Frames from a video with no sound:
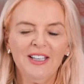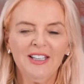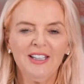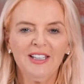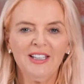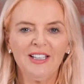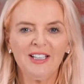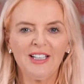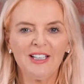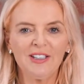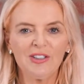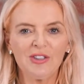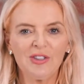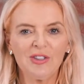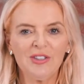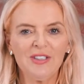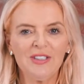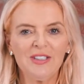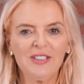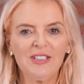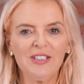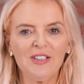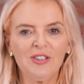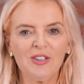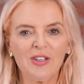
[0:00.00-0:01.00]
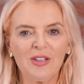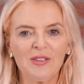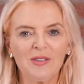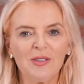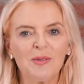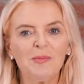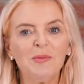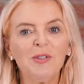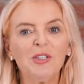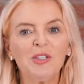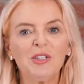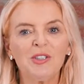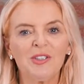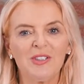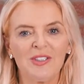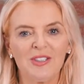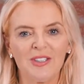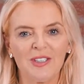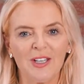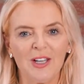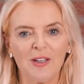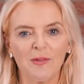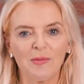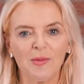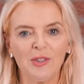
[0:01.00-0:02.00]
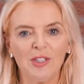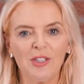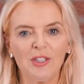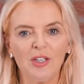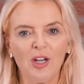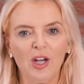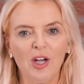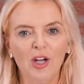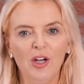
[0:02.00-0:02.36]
The electricity transmission segment